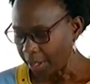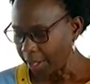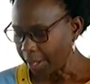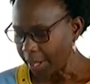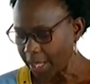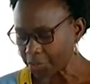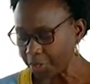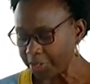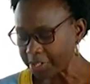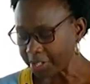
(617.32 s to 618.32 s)
As we
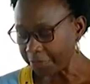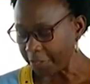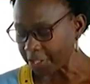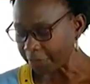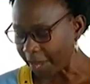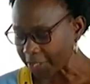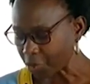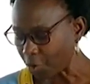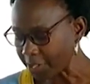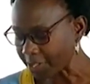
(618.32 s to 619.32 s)
receive this first
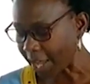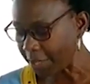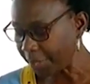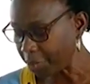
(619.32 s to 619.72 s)
consignment of